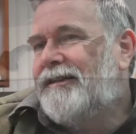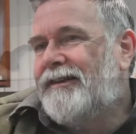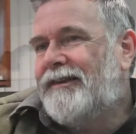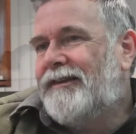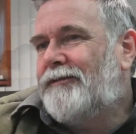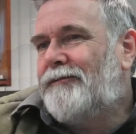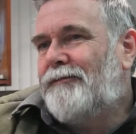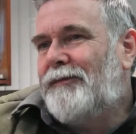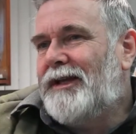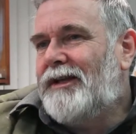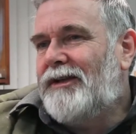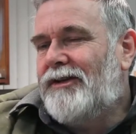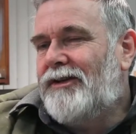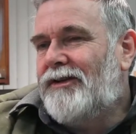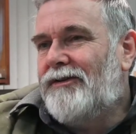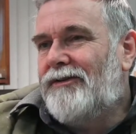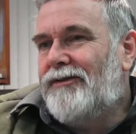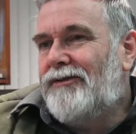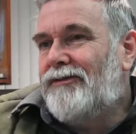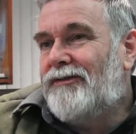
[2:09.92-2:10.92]
that it's been
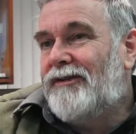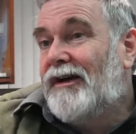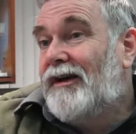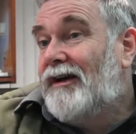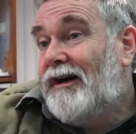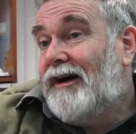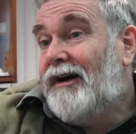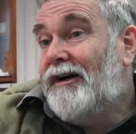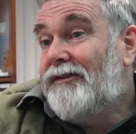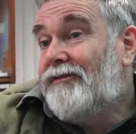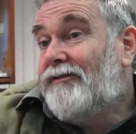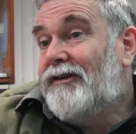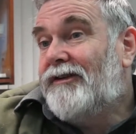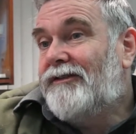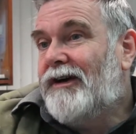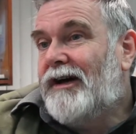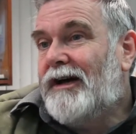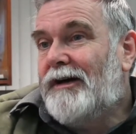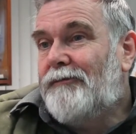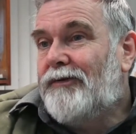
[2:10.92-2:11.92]
used. Other
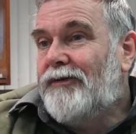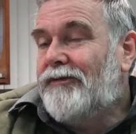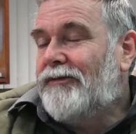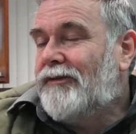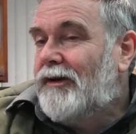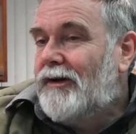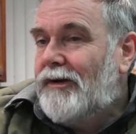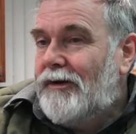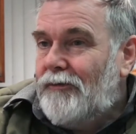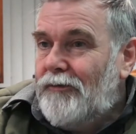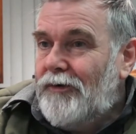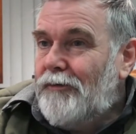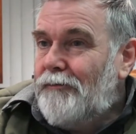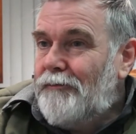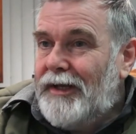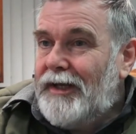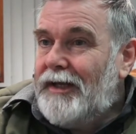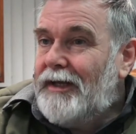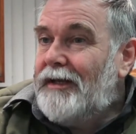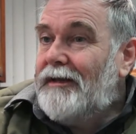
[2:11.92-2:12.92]
examples will
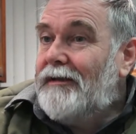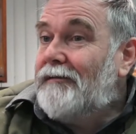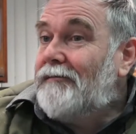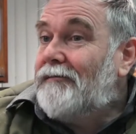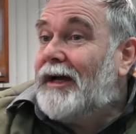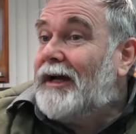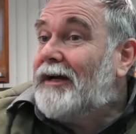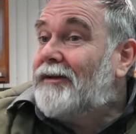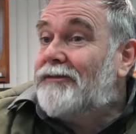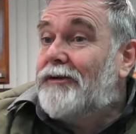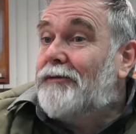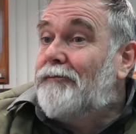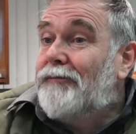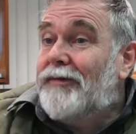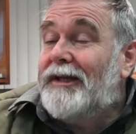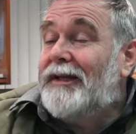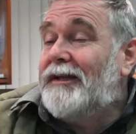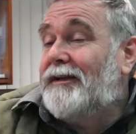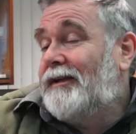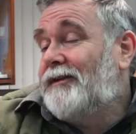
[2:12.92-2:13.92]
be as
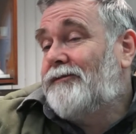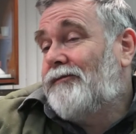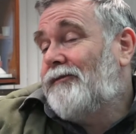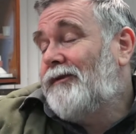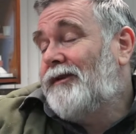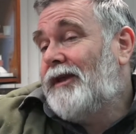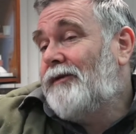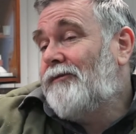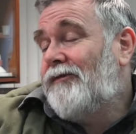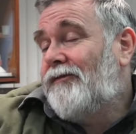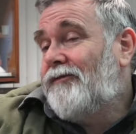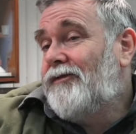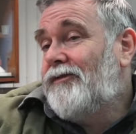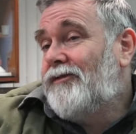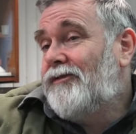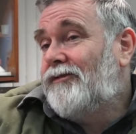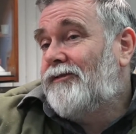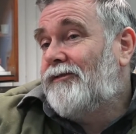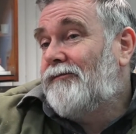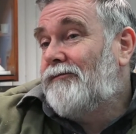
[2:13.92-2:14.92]
complete as when they were
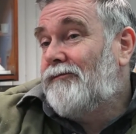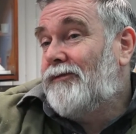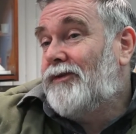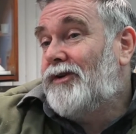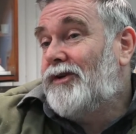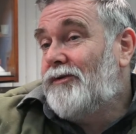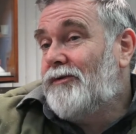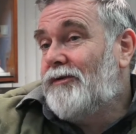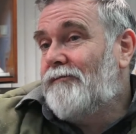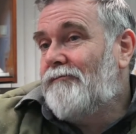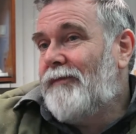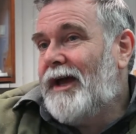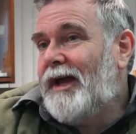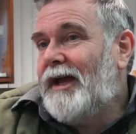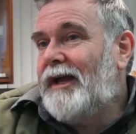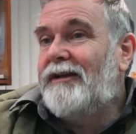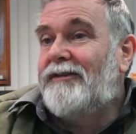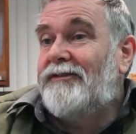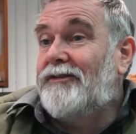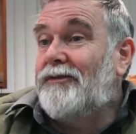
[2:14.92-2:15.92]
first new and
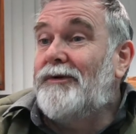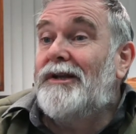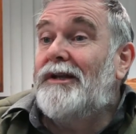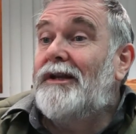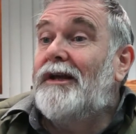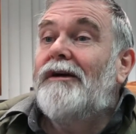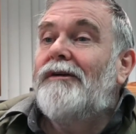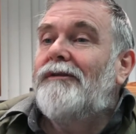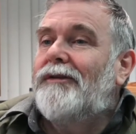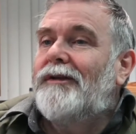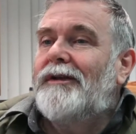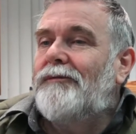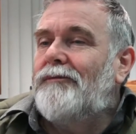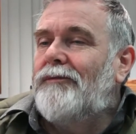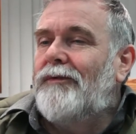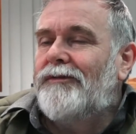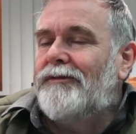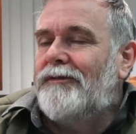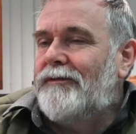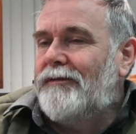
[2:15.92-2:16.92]
made, so we know that
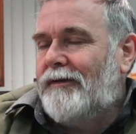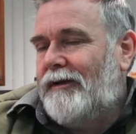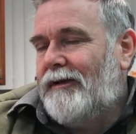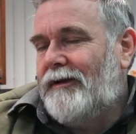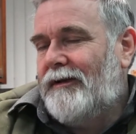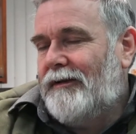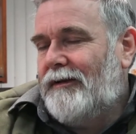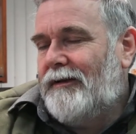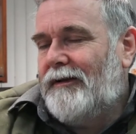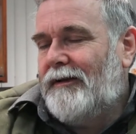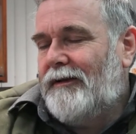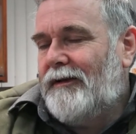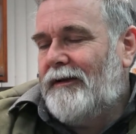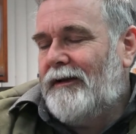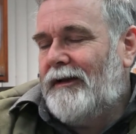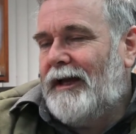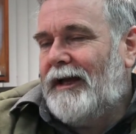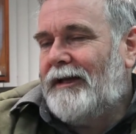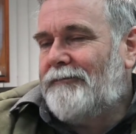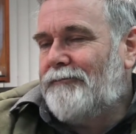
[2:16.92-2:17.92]
it wasn't uh,
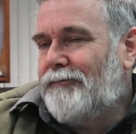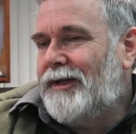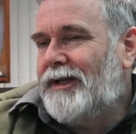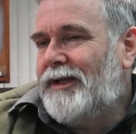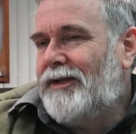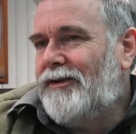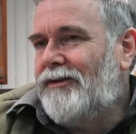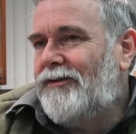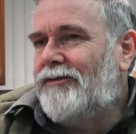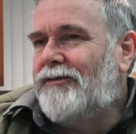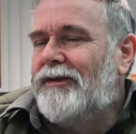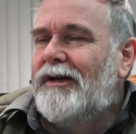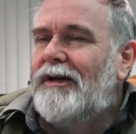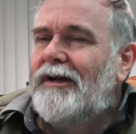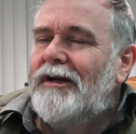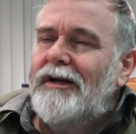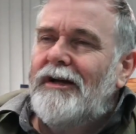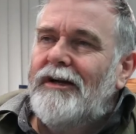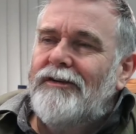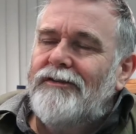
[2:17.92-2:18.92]
uh, hadn't been used.
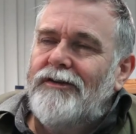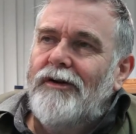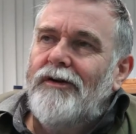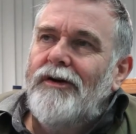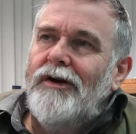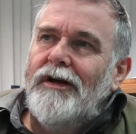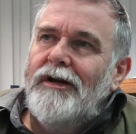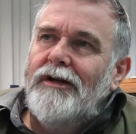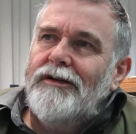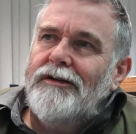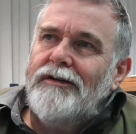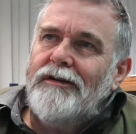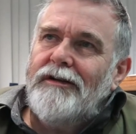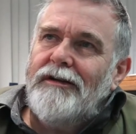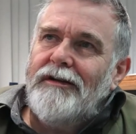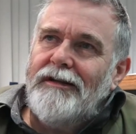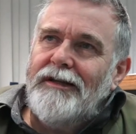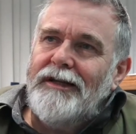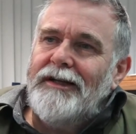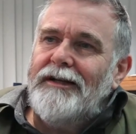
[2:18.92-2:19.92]
So
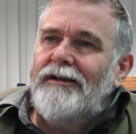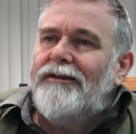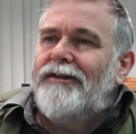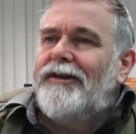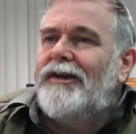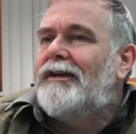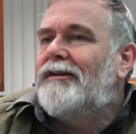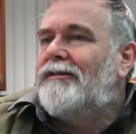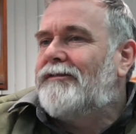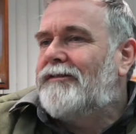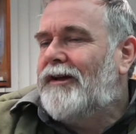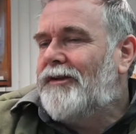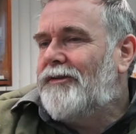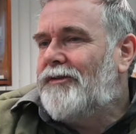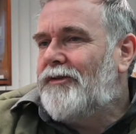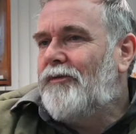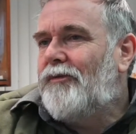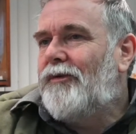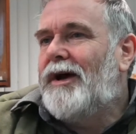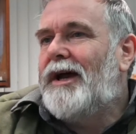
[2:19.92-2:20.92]
little things
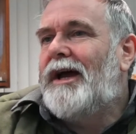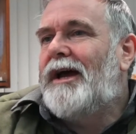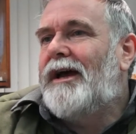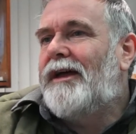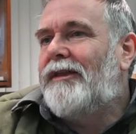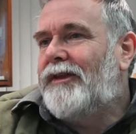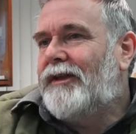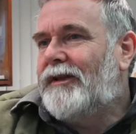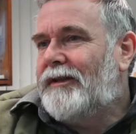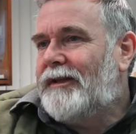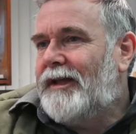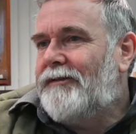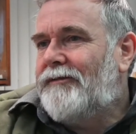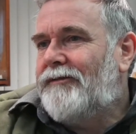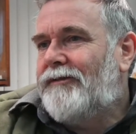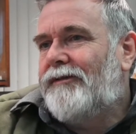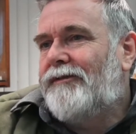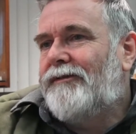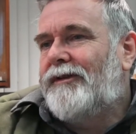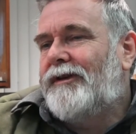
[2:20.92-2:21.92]
like the wear, the
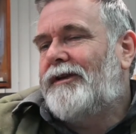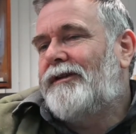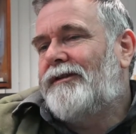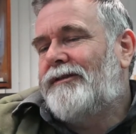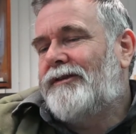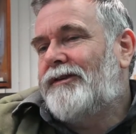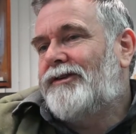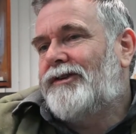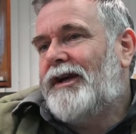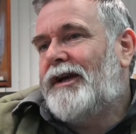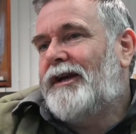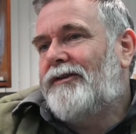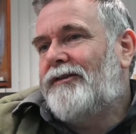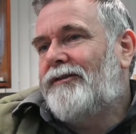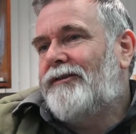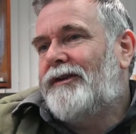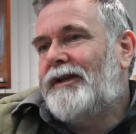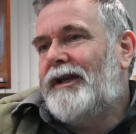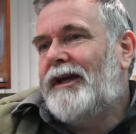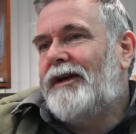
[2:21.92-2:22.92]
length, the, the shank
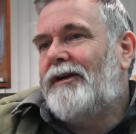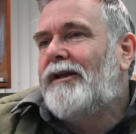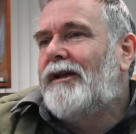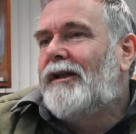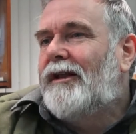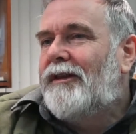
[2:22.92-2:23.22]
on the nail,